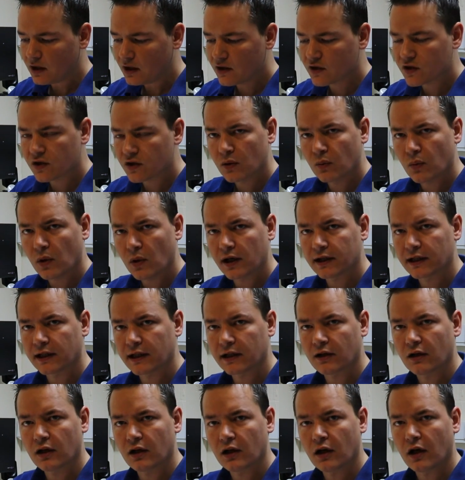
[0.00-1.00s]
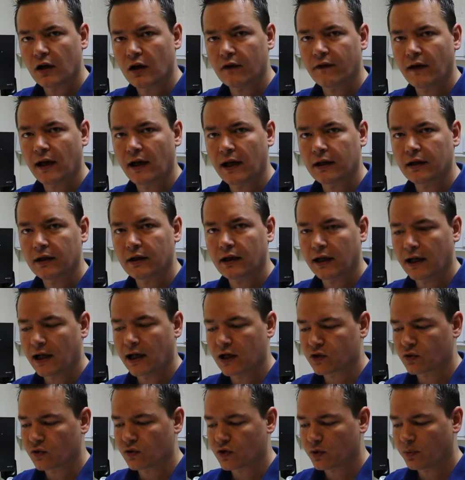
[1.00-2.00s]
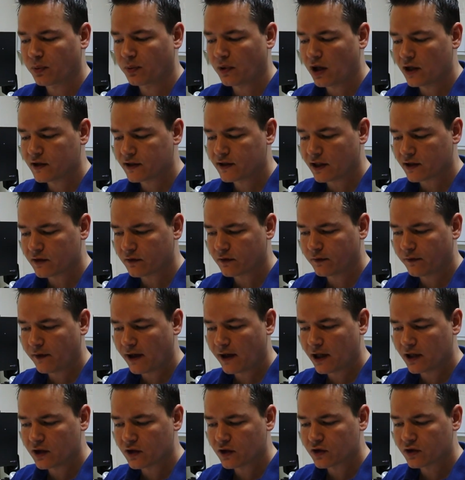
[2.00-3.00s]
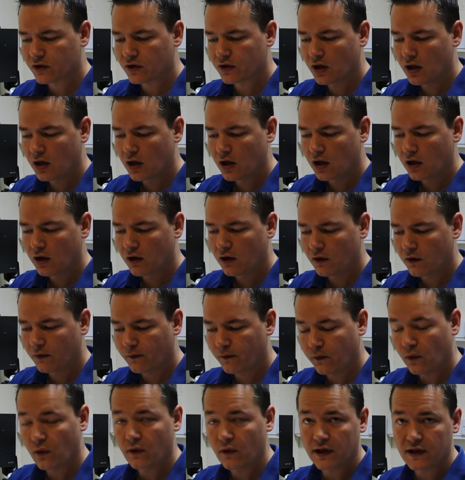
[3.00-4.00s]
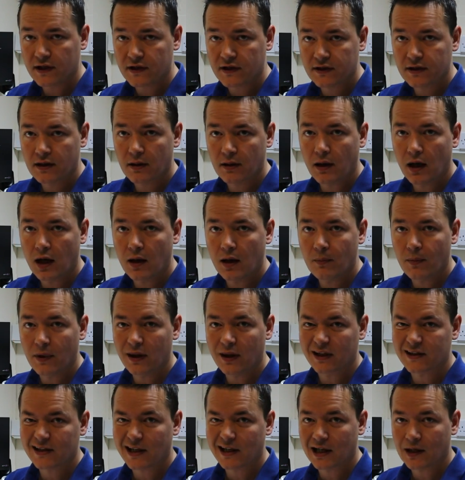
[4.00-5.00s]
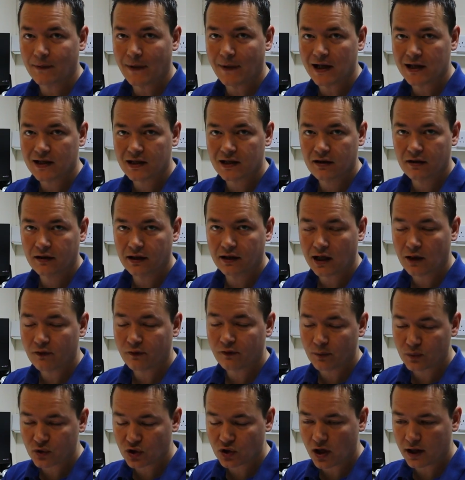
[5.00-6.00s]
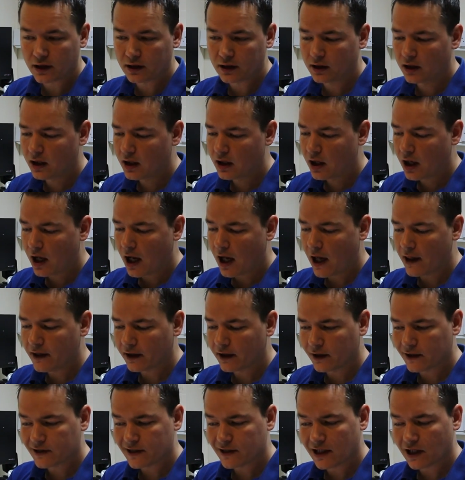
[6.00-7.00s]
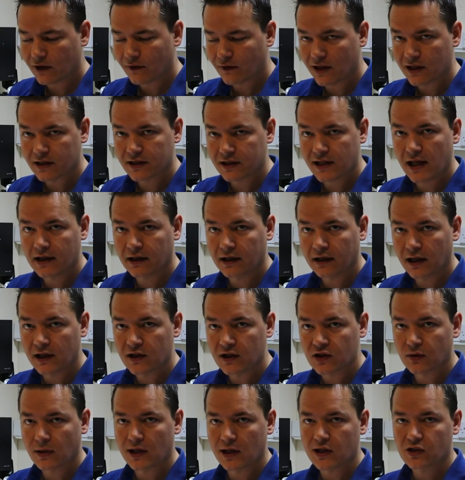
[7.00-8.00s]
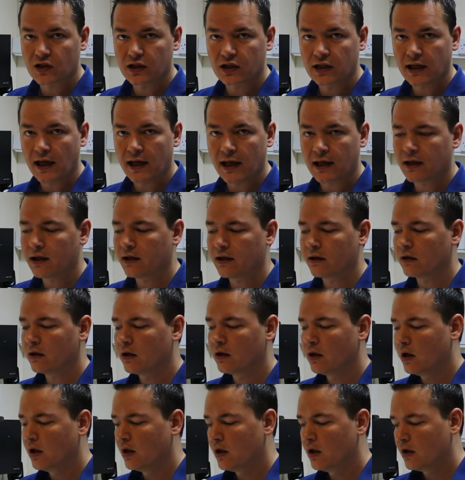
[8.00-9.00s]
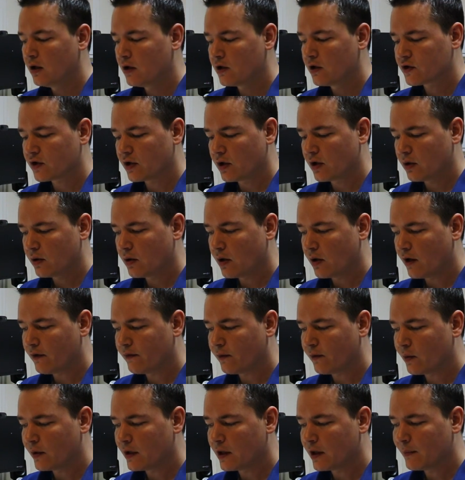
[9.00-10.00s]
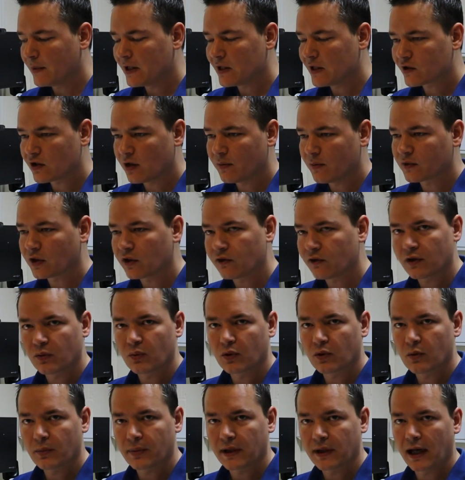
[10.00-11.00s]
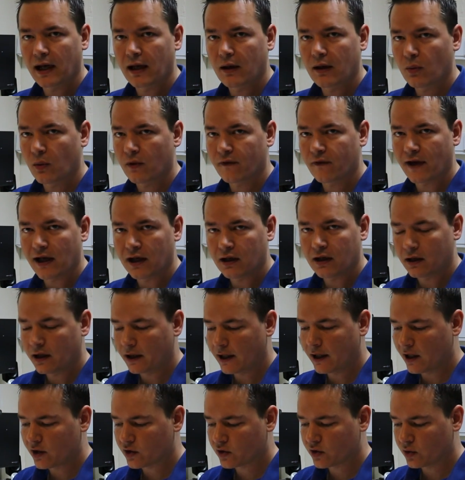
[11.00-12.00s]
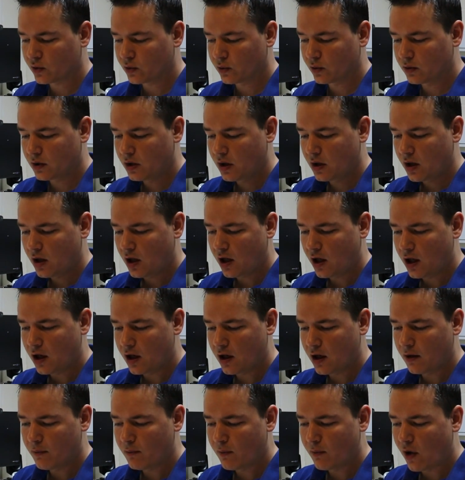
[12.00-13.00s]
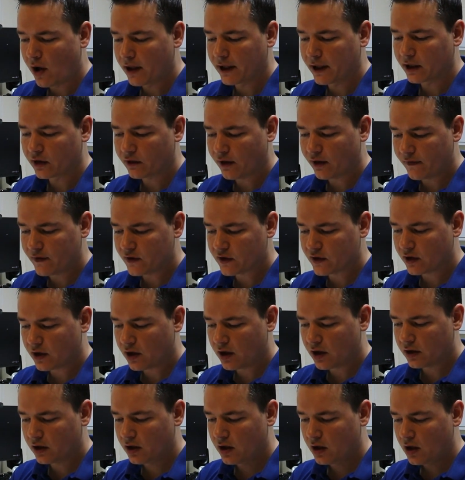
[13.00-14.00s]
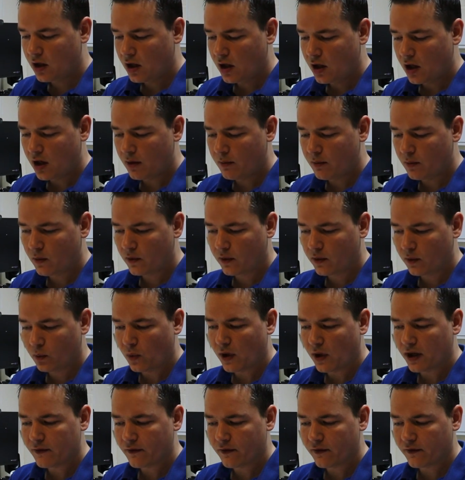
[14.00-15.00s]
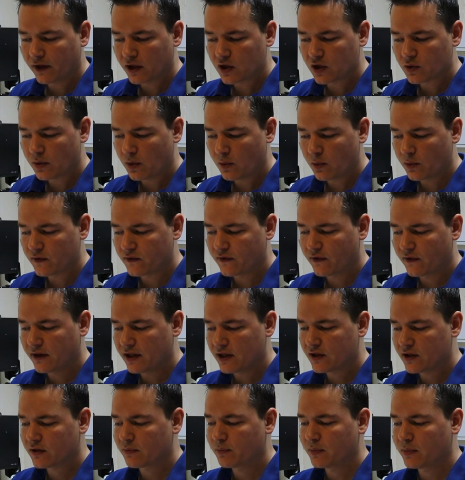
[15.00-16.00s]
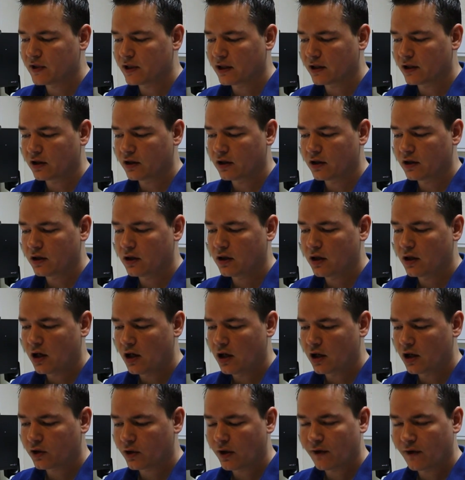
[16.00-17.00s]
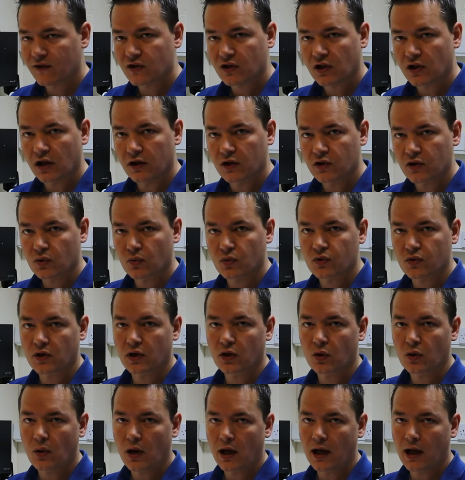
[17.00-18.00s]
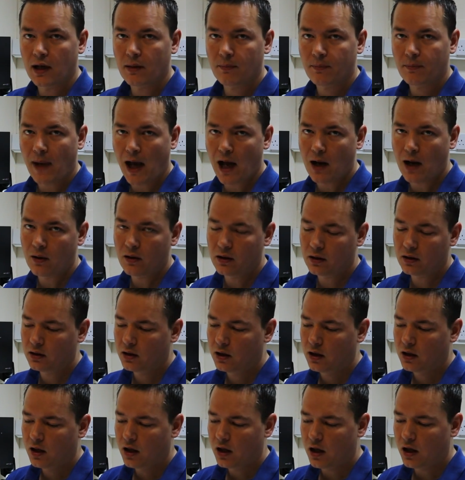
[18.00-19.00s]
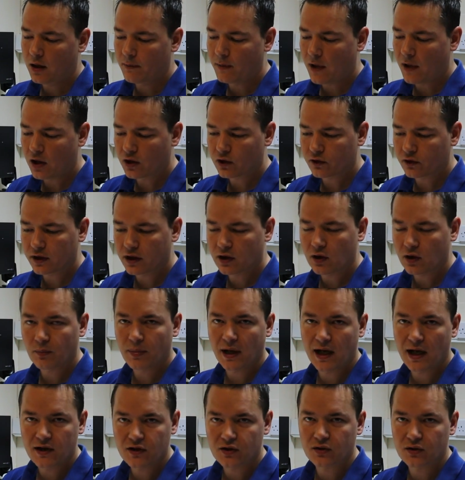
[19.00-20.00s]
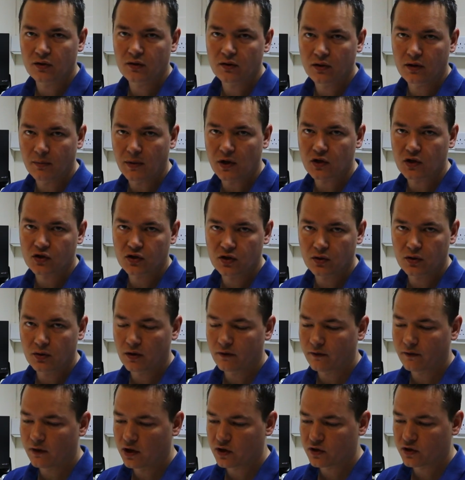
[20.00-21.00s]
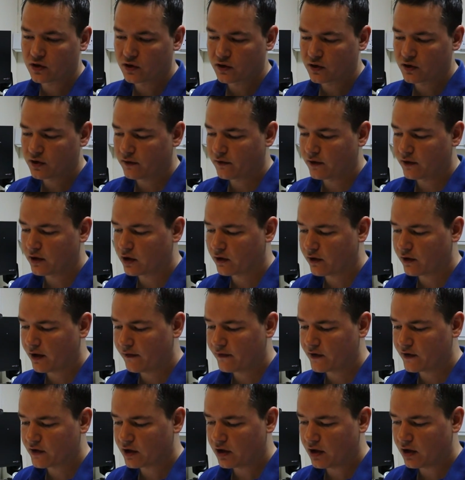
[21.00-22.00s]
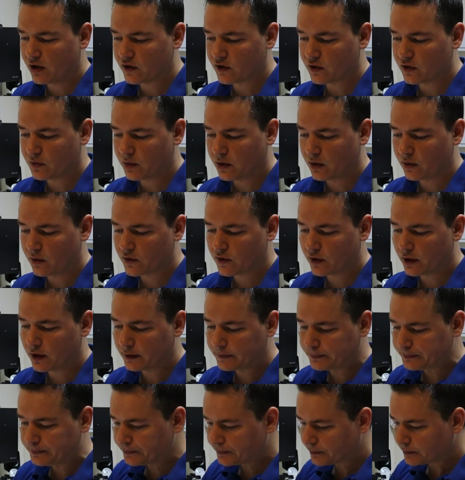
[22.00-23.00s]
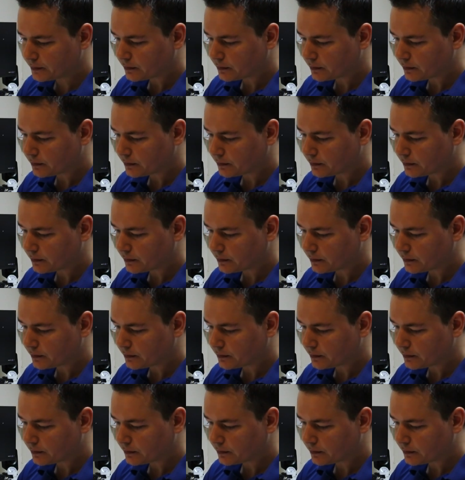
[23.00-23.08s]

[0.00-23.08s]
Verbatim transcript: So what I did, uh, I found an actual supplier to get some fans for this, um, but they take about, they come from China and they're going to take around 10 days to actually get here. So I thought in the meantime I don't really want to be without an actual uh, mining graphics card. Um, one other thing as well with this particular uh, graphics card it's also quite power um, hungry compared to the much newer versions of uh, graphics cards as well. So